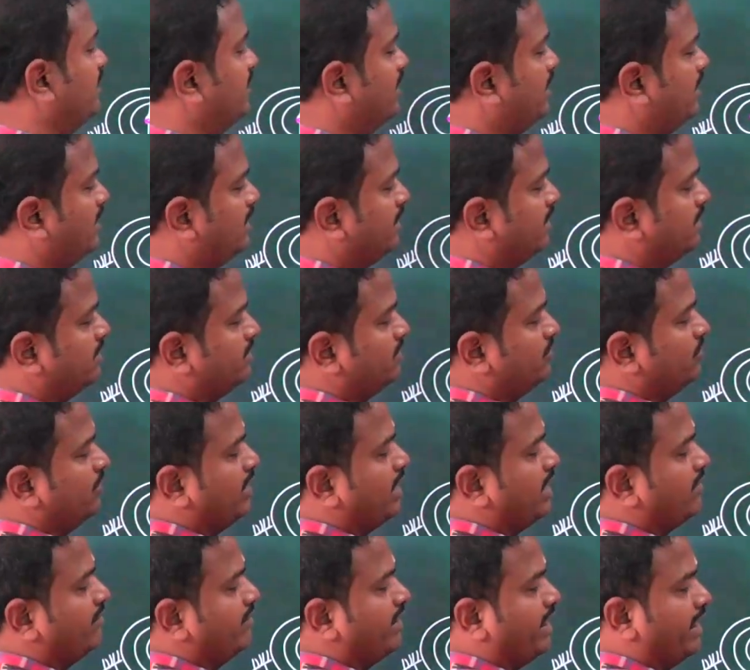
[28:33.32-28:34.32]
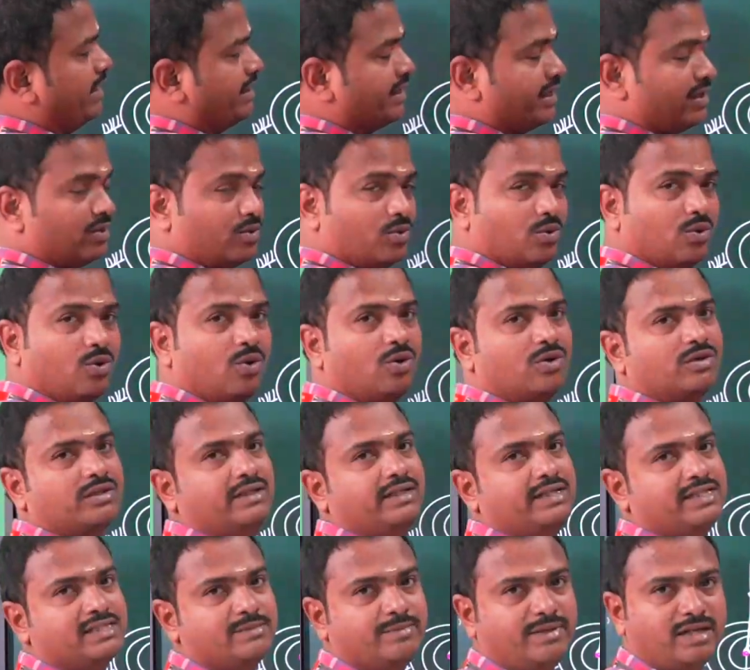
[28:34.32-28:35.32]
And we have an iron core.
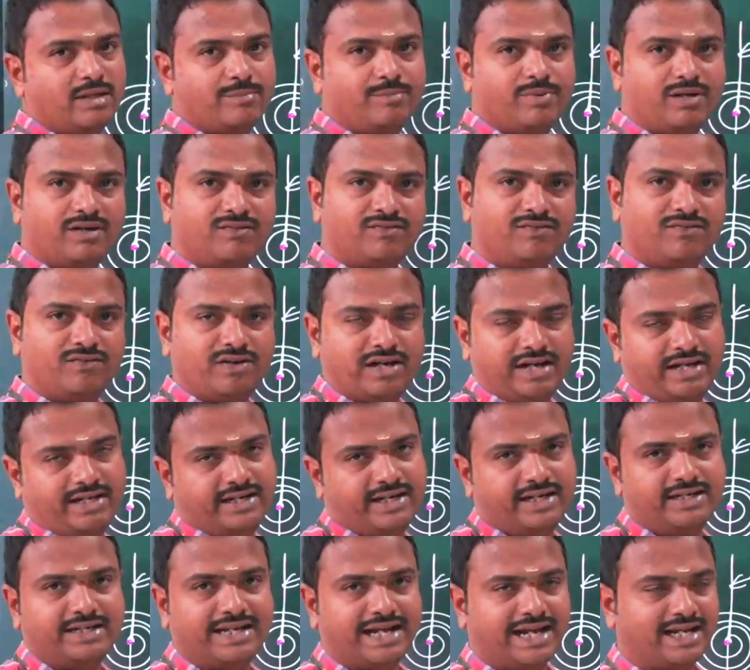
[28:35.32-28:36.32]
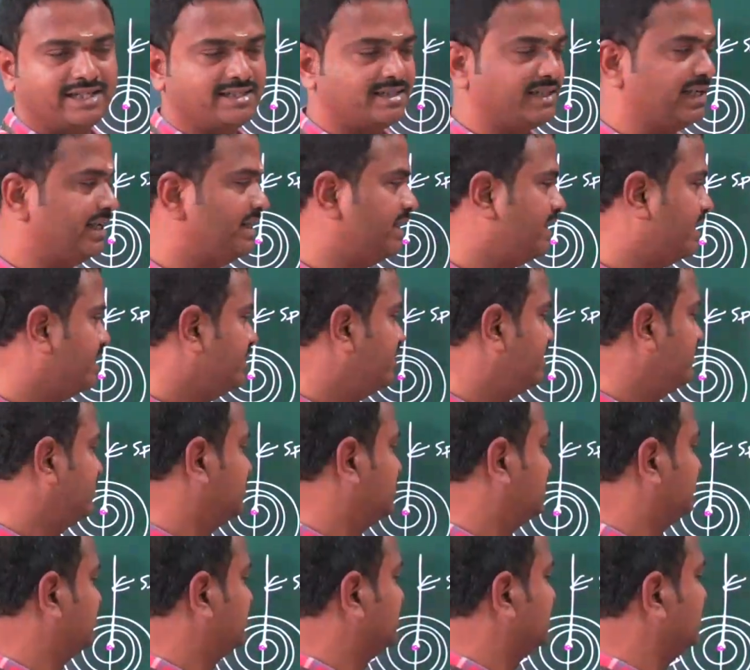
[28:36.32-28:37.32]
It is made up of iron, cast iron.
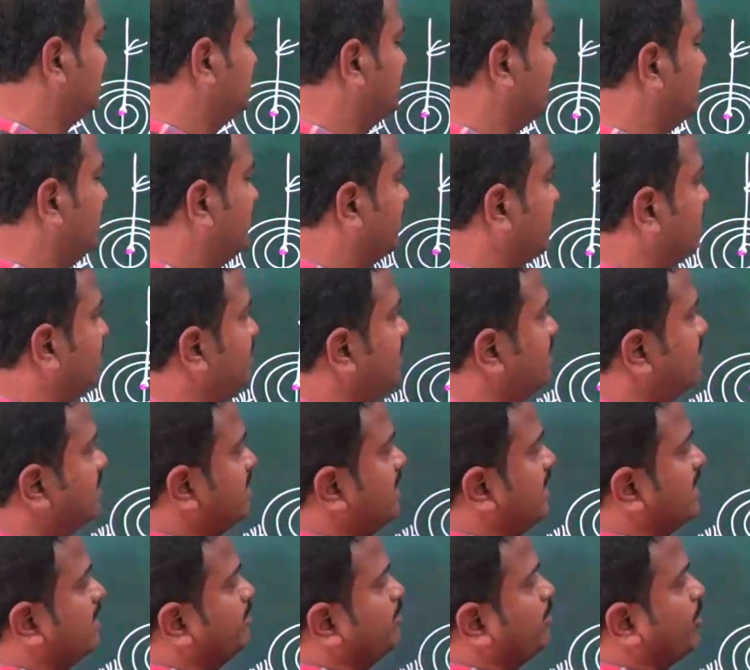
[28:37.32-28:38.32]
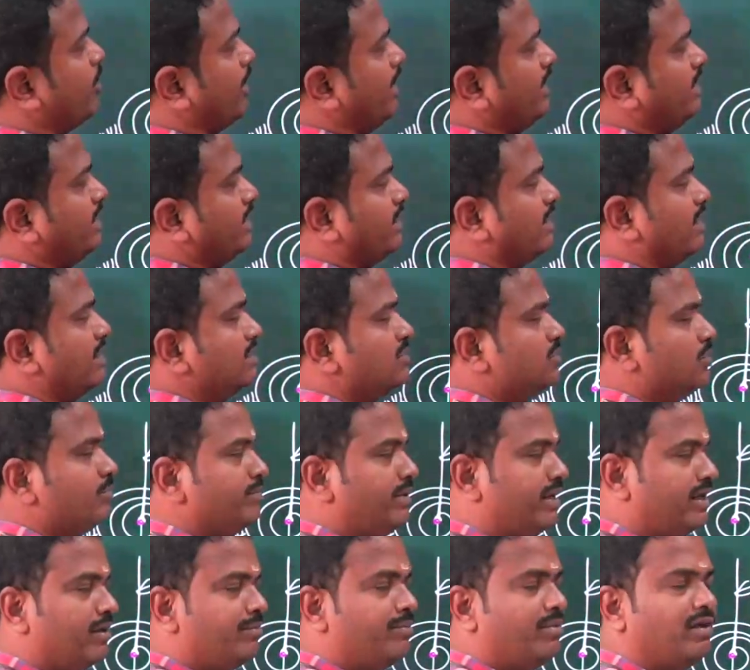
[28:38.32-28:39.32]
Clear? And pointer also
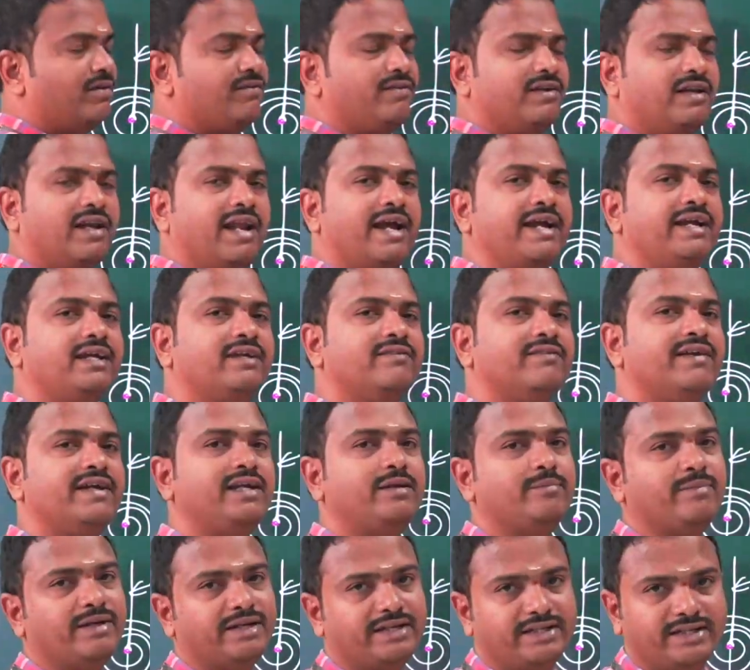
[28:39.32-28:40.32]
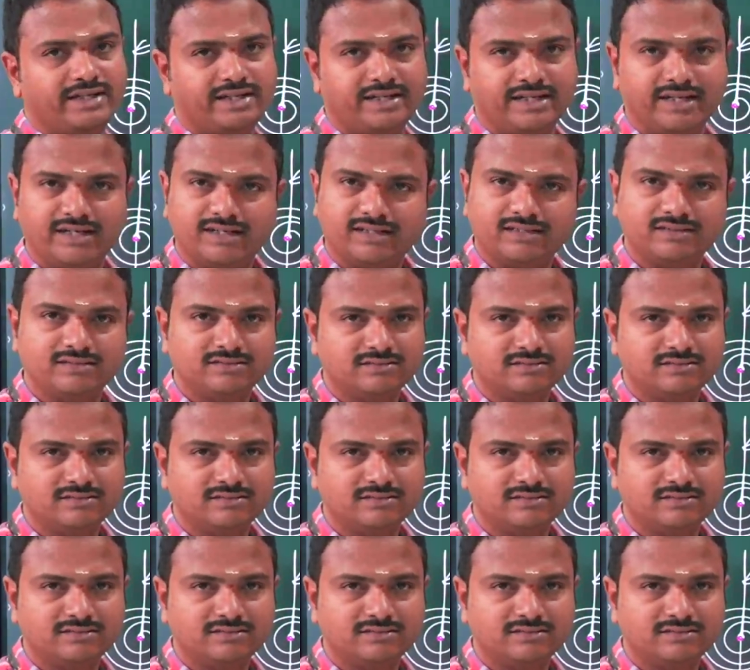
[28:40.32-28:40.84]
made up of a lightweight material.